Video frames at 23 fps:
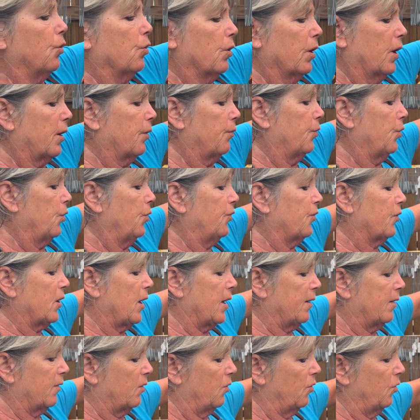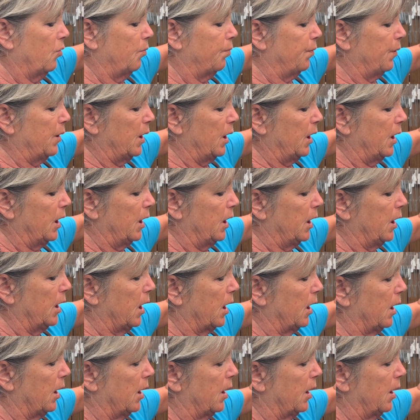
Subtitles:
Orchid roots like to be